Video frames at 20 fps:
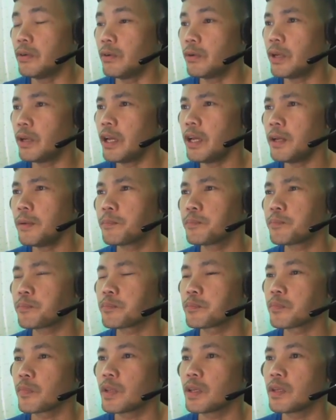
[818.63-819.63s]
Okay,
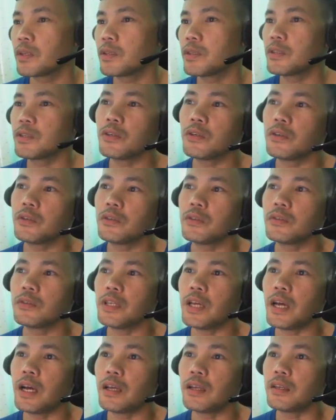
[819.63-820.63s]
so
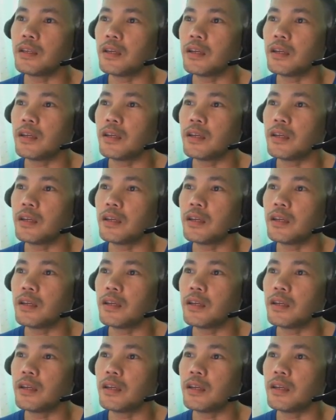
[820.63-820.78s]
yeah,